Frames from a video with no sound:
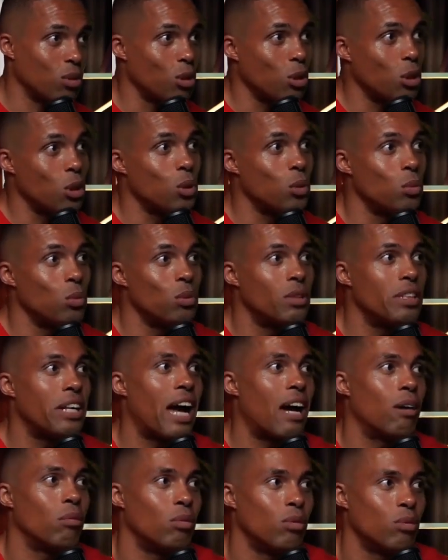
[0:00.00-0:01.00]
to the
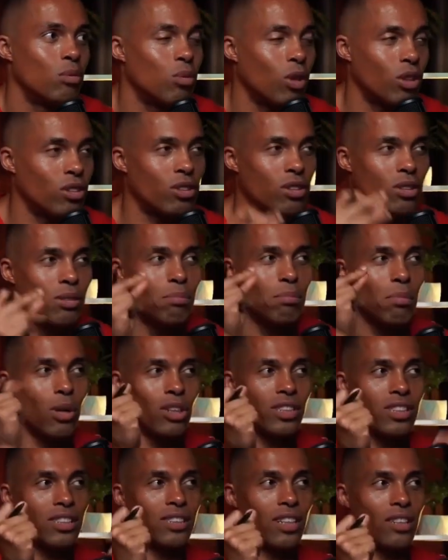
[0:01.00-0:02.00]
you now?
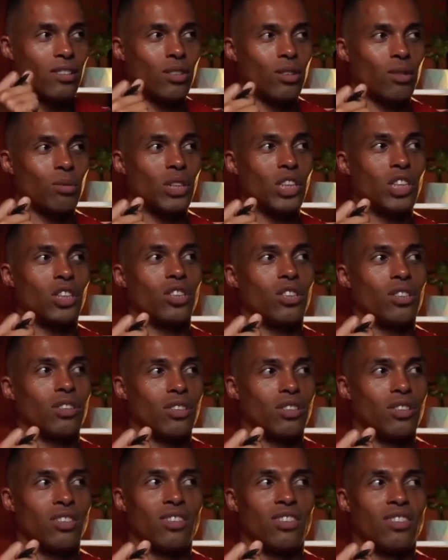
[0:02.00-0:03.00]
What's the mindset
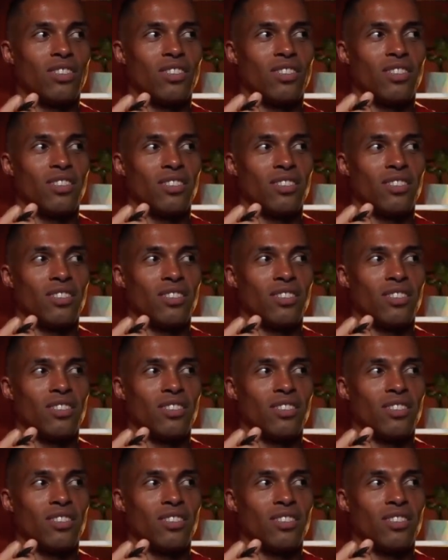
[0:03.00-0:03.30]
switch?